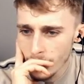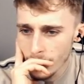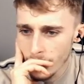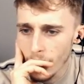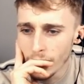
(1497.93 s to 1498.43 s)

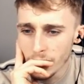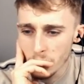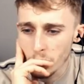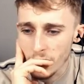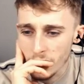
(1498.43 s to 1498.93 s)
Oh, this is
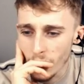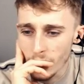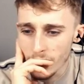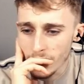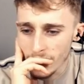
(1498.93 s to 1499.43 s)
the one it showed,
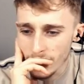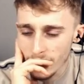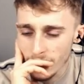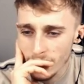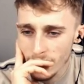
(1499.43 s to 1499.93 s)
isn't
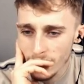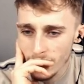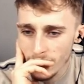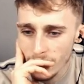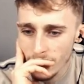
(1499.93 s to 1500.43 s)

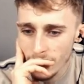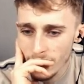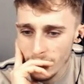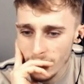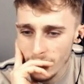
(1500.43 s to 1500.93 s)
it?
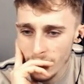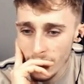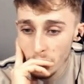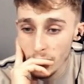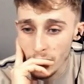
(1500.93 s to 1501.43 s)

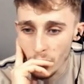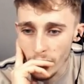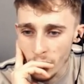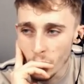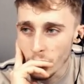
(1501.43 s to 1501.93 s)
This one is
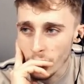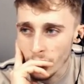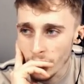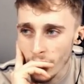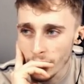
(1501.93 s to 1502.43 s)
quite cool,
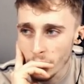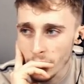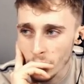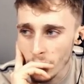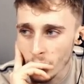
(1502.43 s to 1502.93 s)
though. I don't want
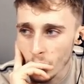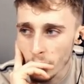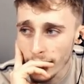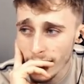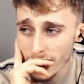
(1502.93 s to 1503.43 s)
it's quite cool,
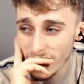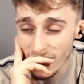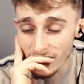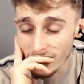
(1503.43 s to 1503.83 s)
but I guess, yeah.